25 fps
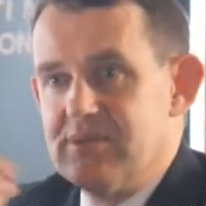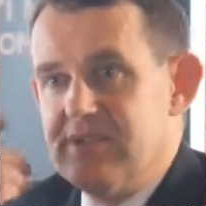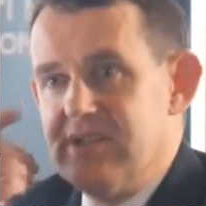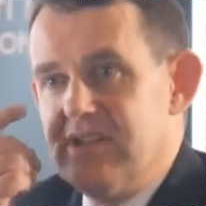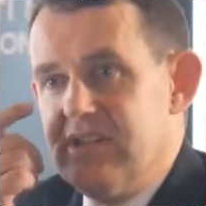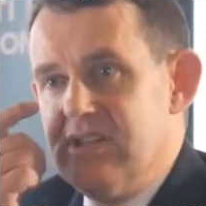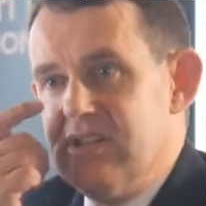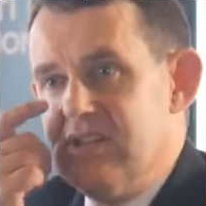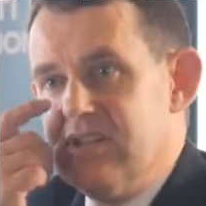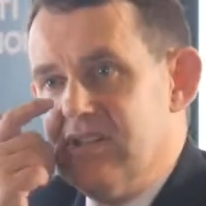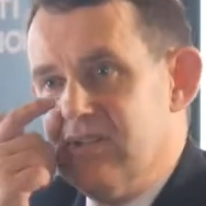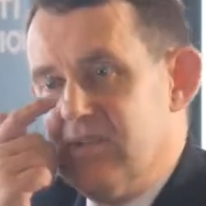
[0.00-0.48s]

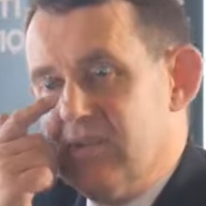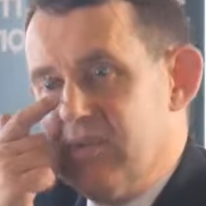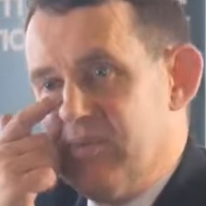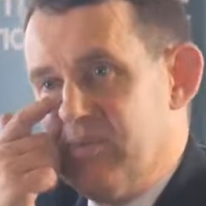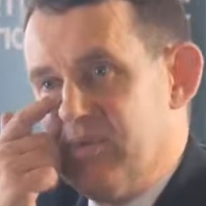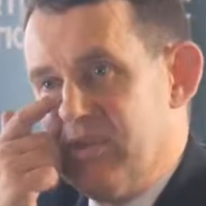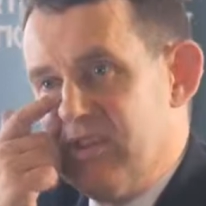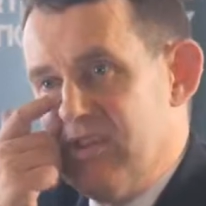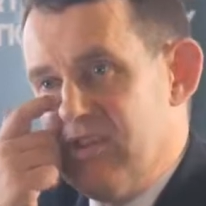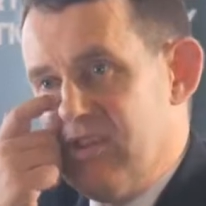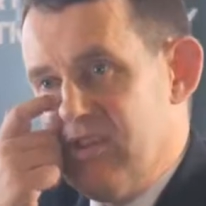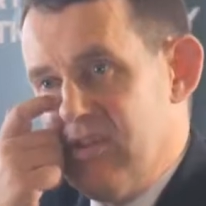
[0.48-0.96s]
within the
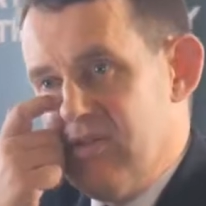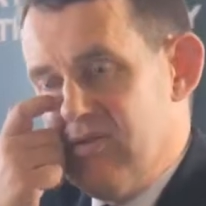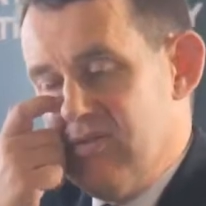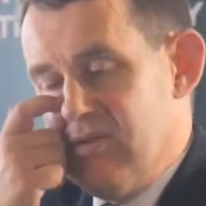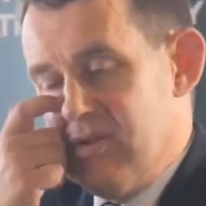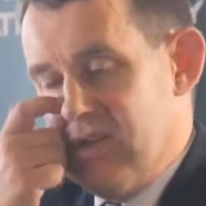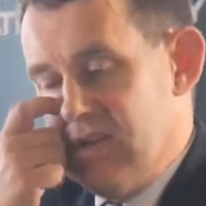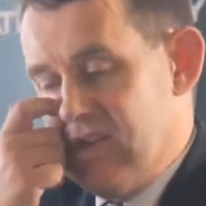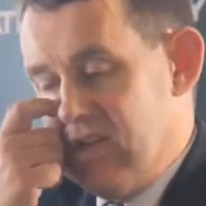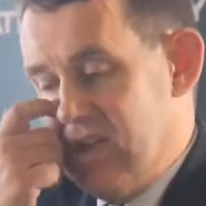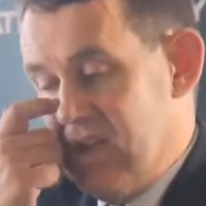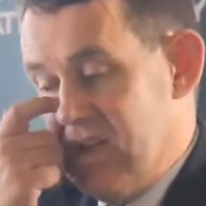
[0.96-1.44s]
European
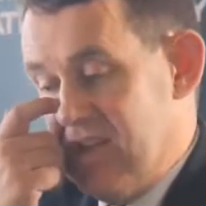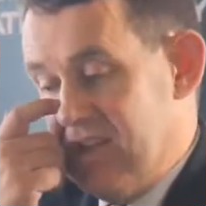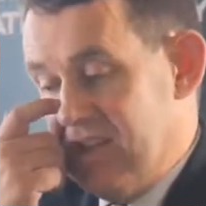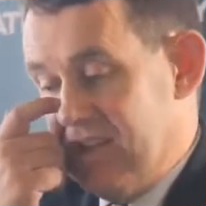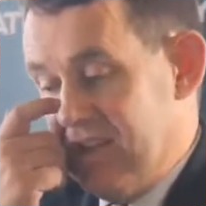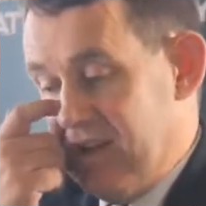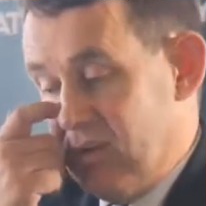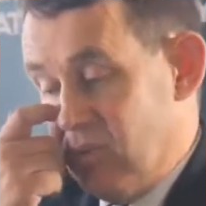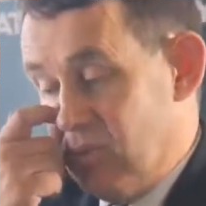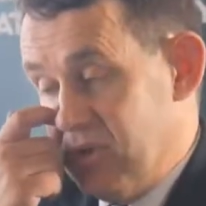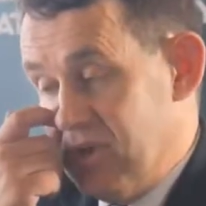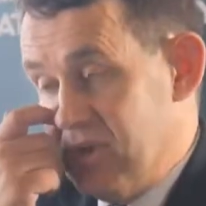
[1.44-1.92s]
Union
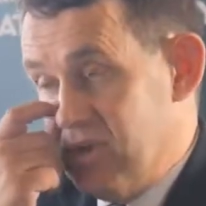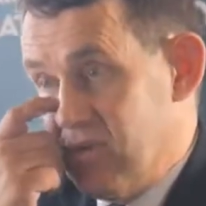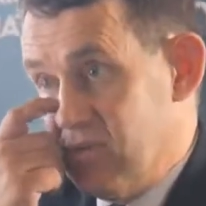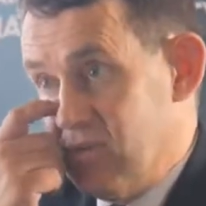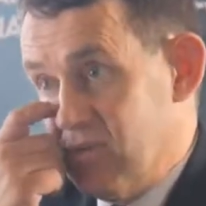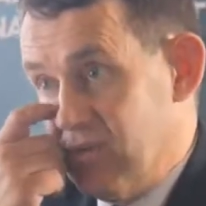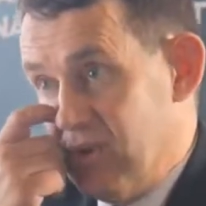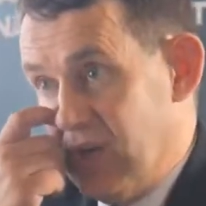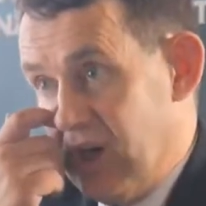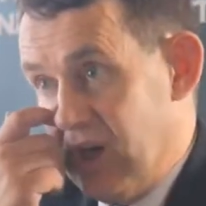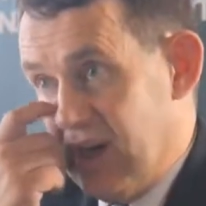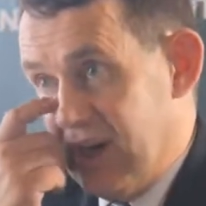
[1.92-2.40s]
that we
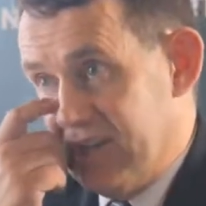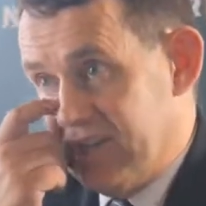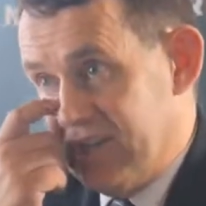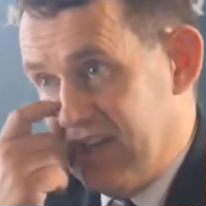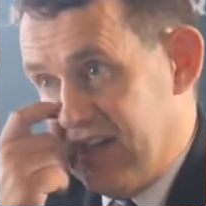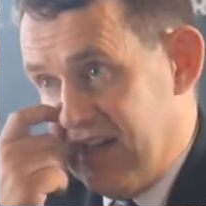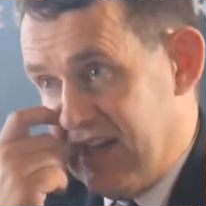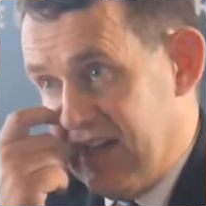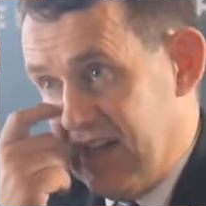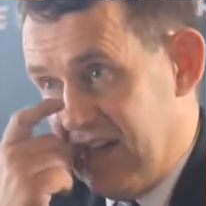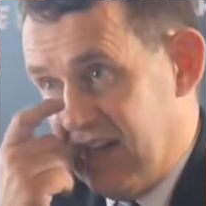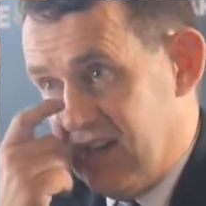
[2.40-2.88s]
do not
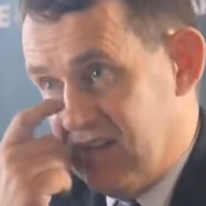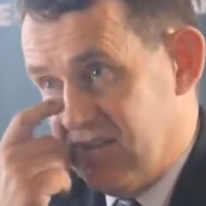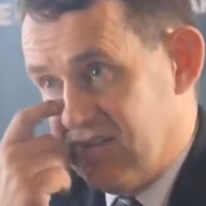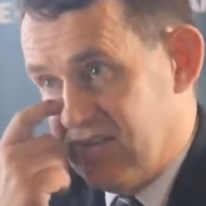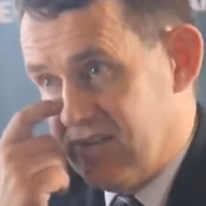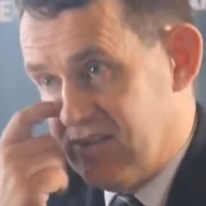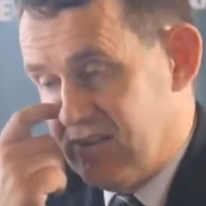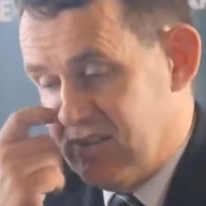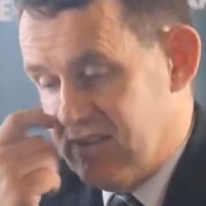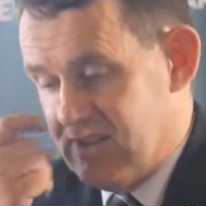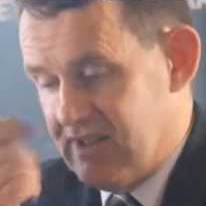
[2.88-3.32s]
have,